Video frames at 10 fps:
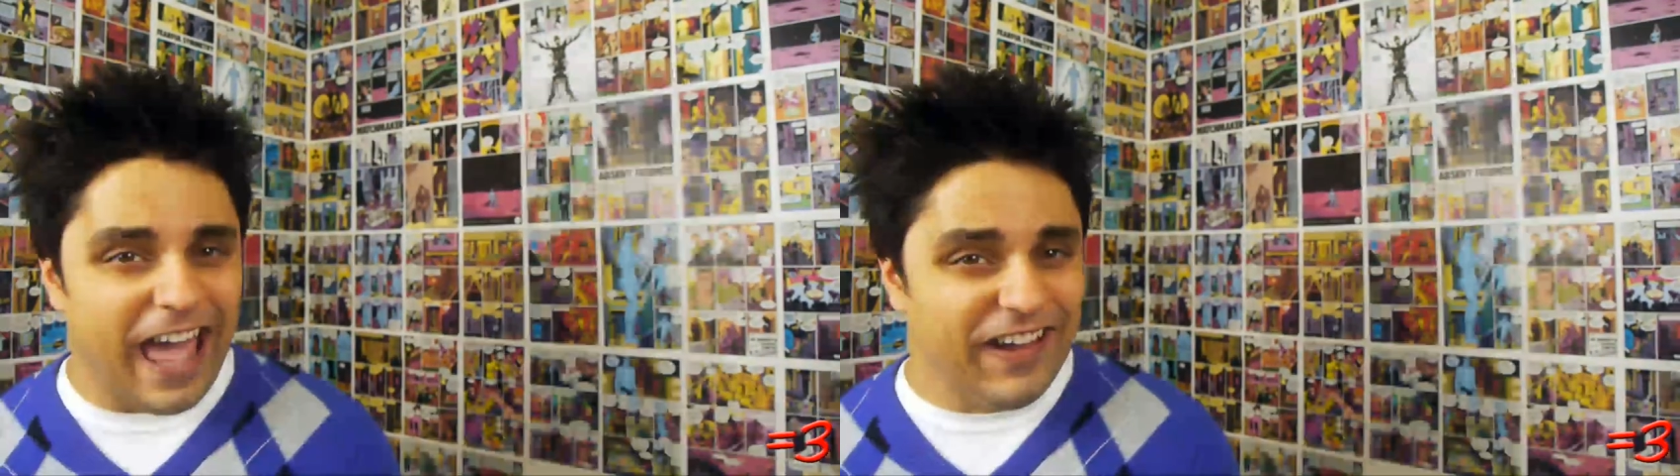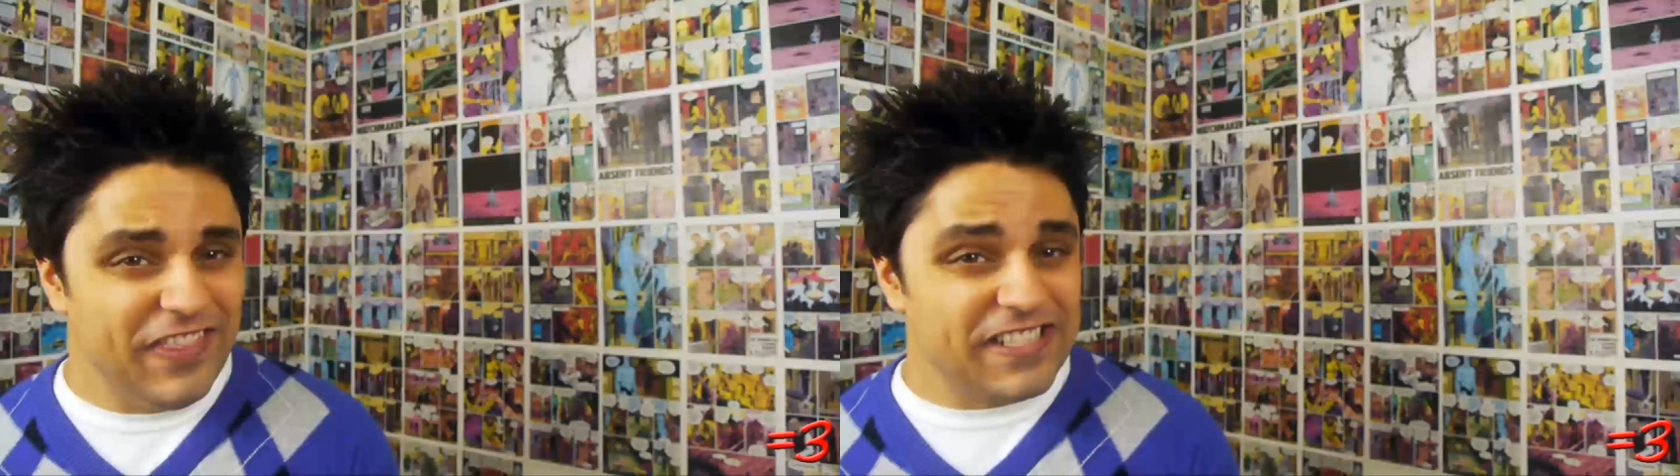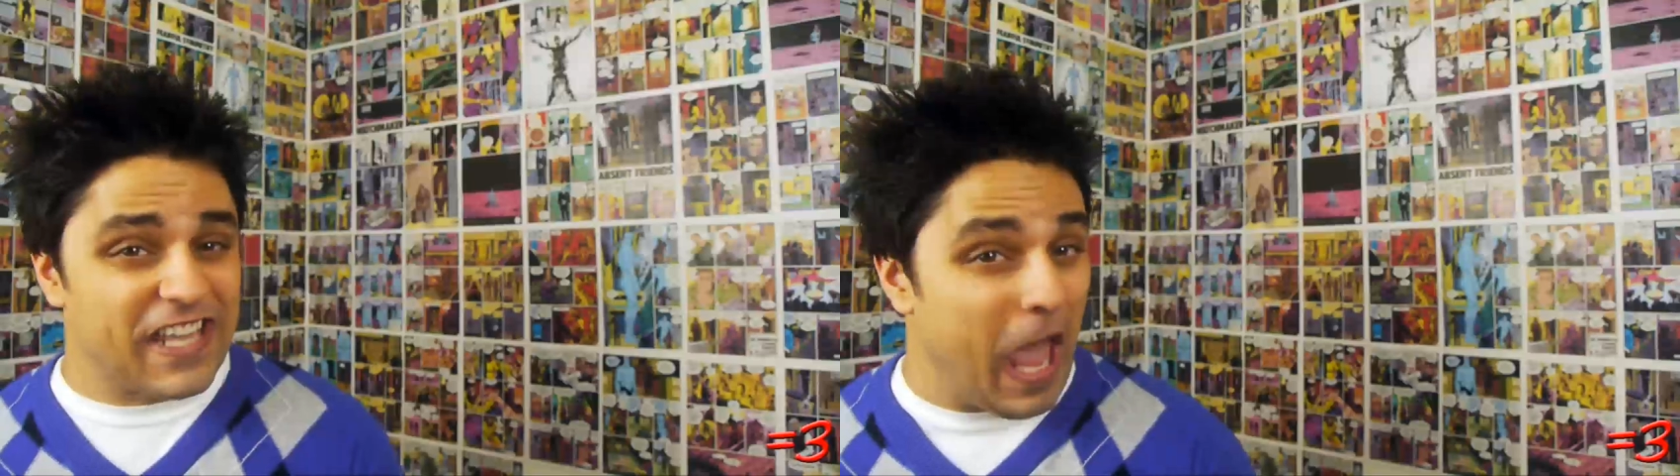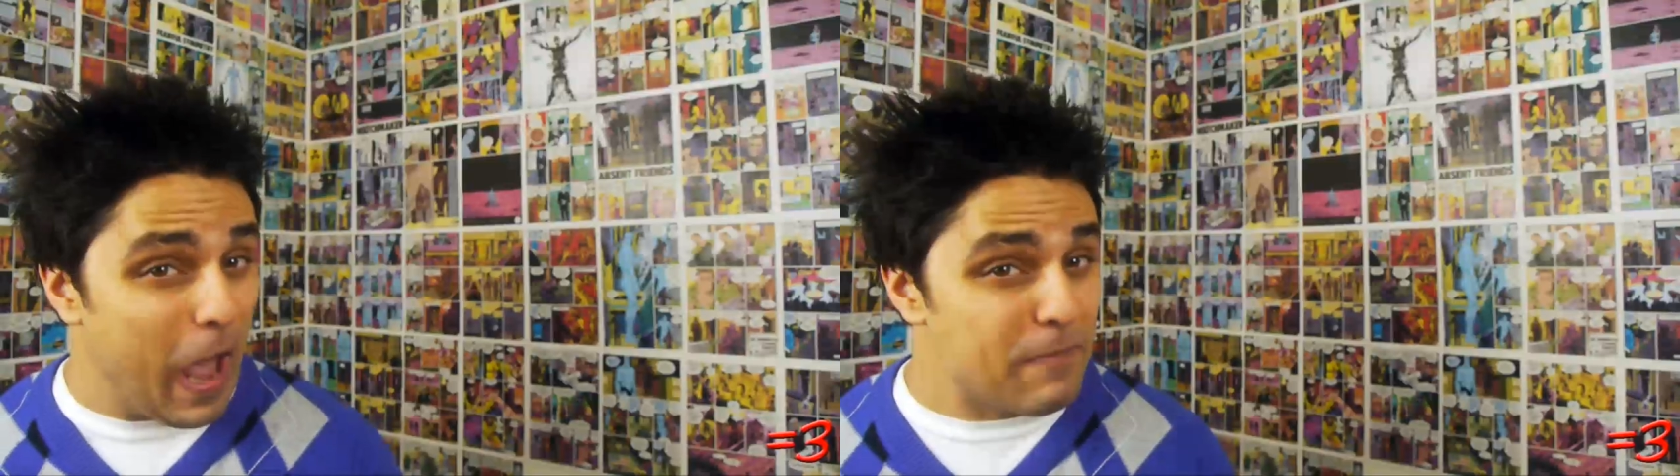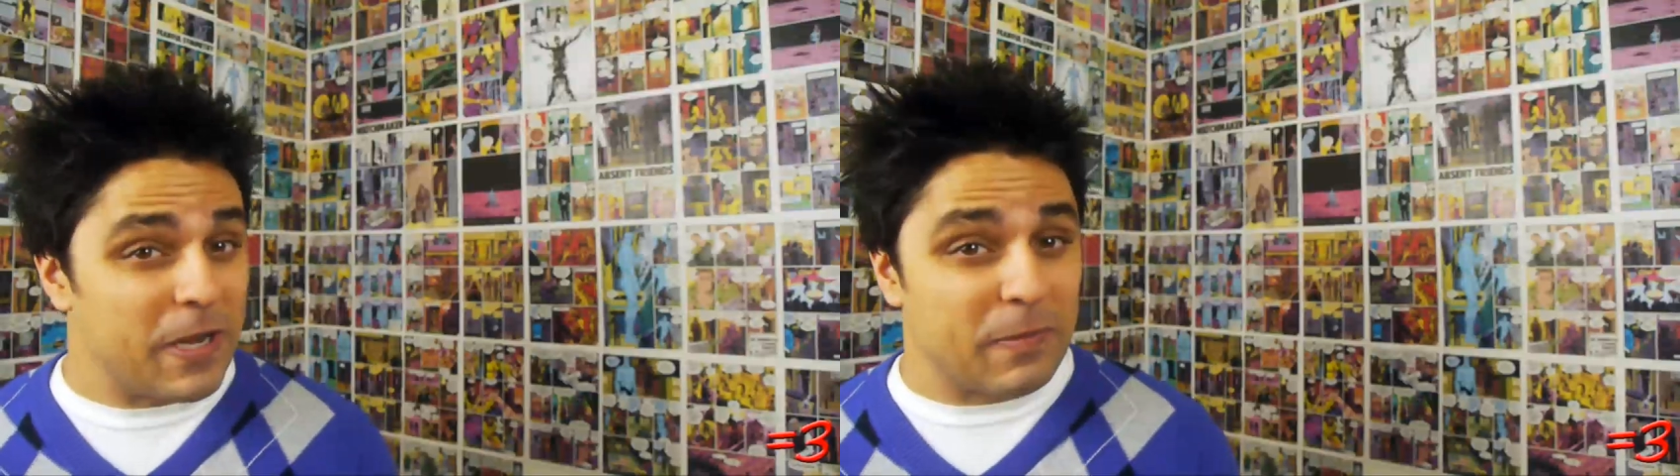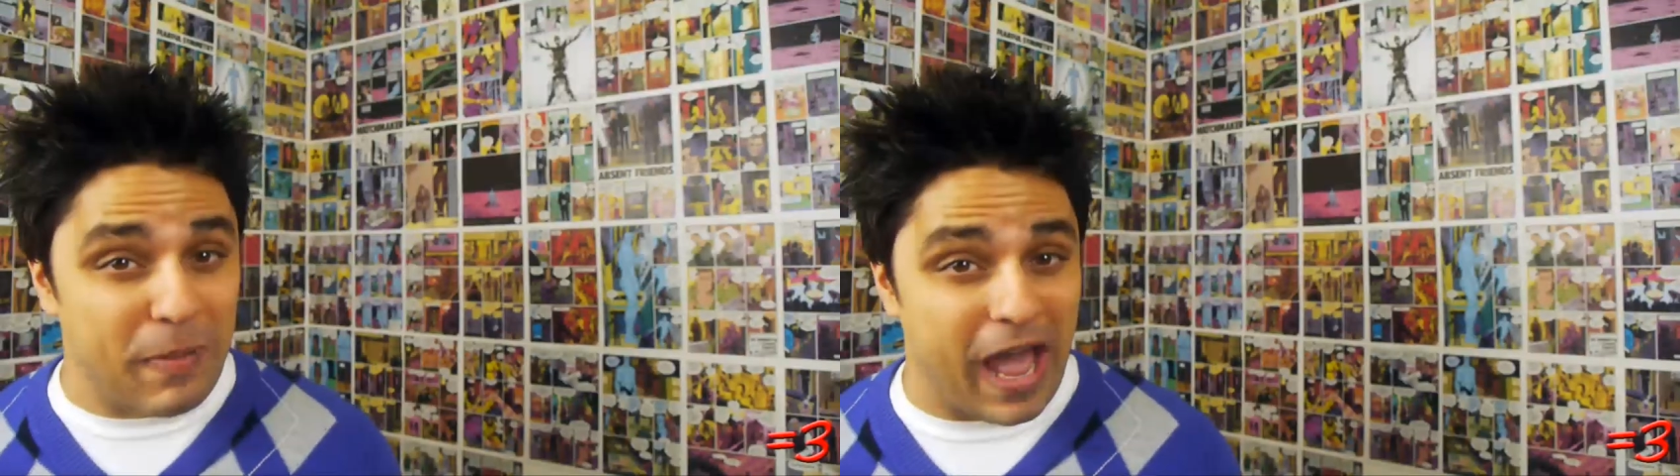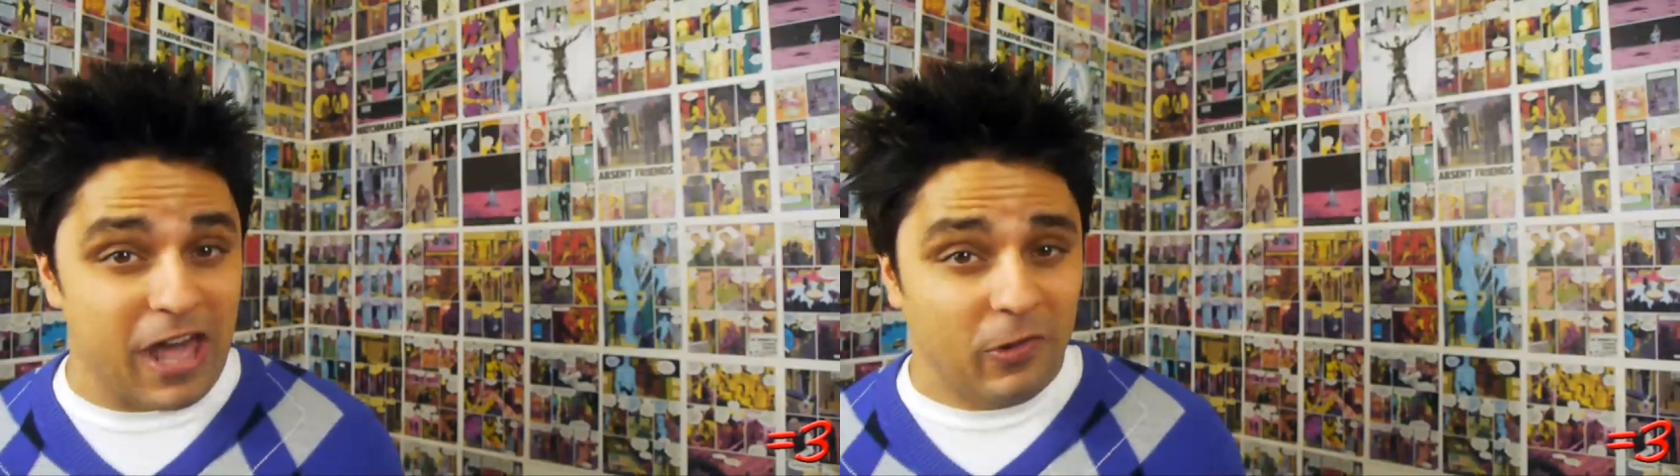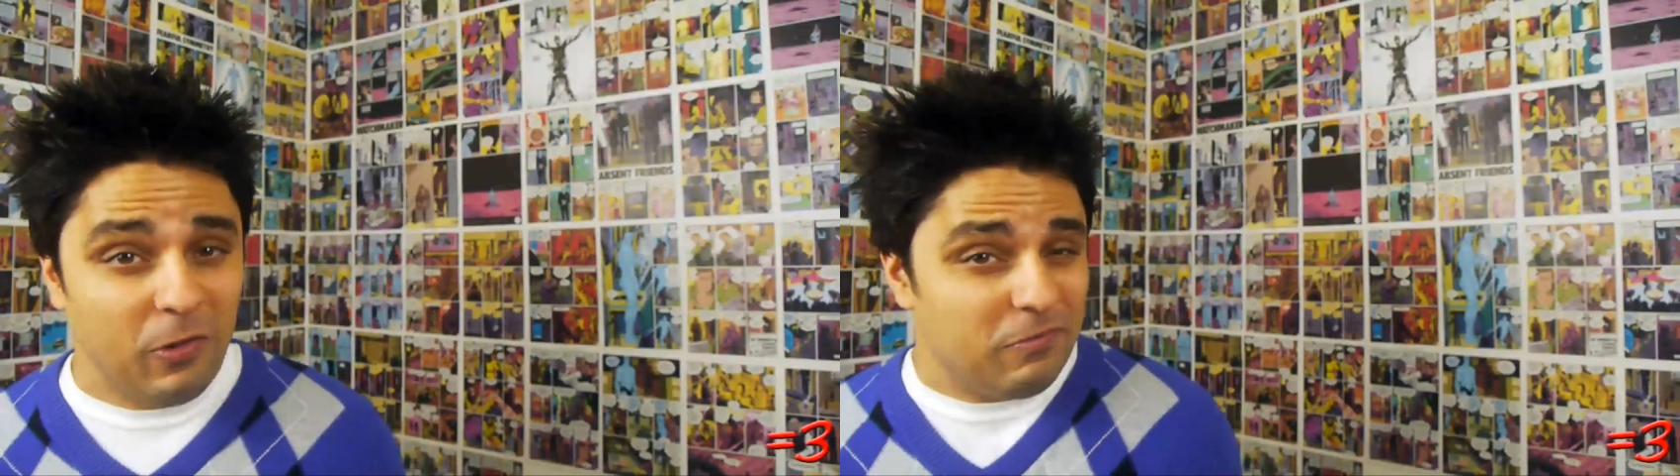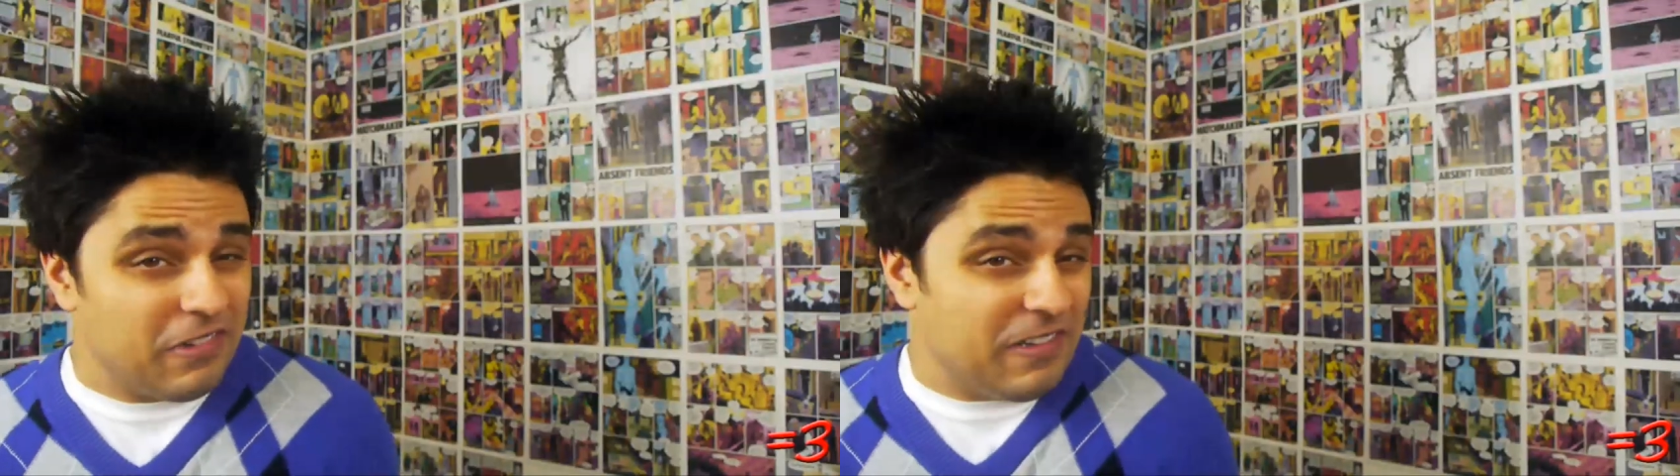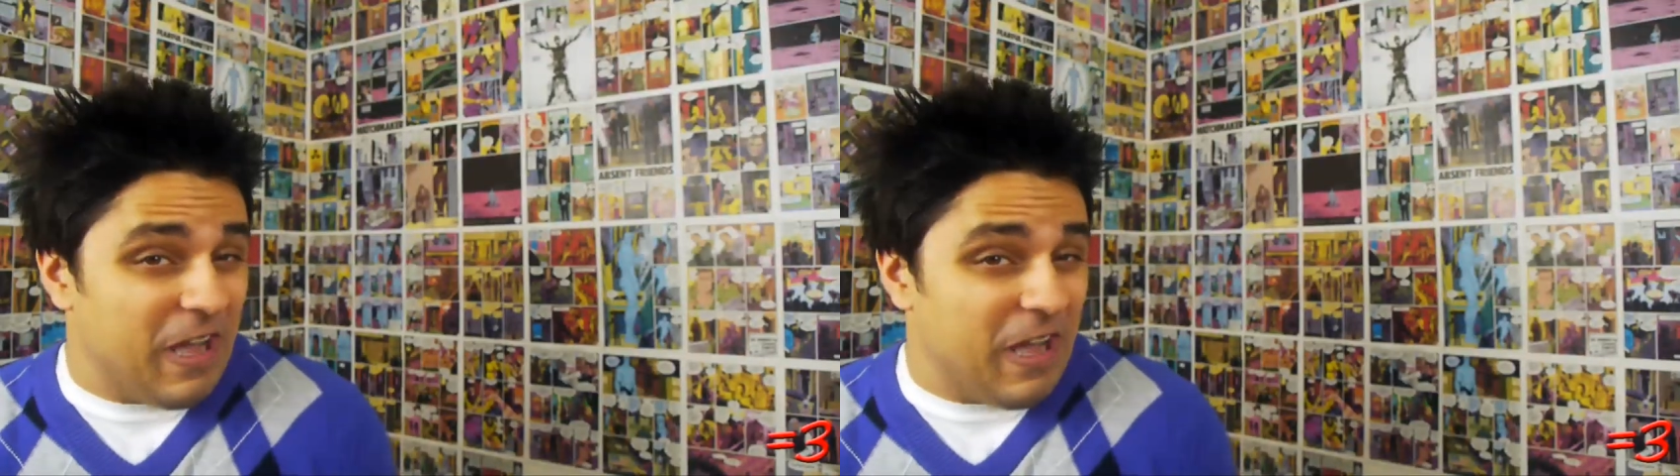And in this epic battle,